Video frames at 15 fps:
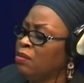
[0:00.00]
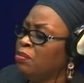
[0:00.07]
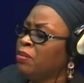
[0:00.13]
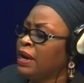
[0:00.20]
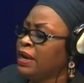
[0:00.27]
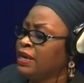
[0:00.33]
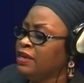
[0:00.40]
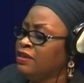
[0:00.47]

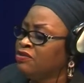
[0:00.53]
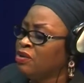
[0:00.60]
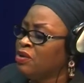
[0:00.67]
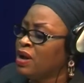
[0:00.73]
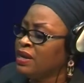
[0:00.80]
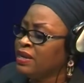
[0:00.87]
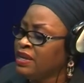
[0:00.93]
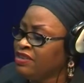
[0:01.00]
by his or
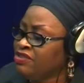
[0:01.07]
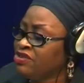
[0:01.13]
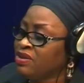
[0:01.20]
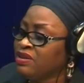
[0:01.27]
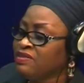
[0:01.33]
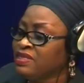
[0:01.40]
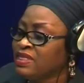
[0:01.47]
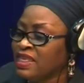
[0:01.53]
her nature
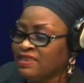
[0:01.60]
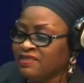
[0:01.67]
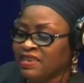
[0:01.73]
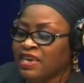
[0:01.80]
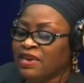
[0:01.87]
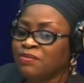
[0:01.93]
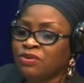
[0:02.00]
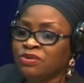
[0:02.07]
is less
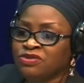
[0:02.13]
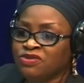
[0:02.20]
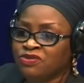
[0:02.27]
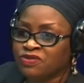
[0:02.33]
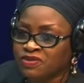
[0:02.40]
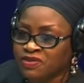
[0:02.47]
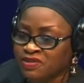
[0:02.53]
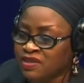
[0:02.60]
able to
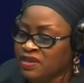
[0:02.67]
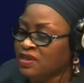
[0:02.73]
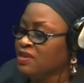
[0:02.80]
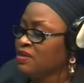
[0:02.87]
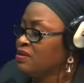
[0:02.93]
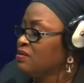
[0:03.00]
foresee.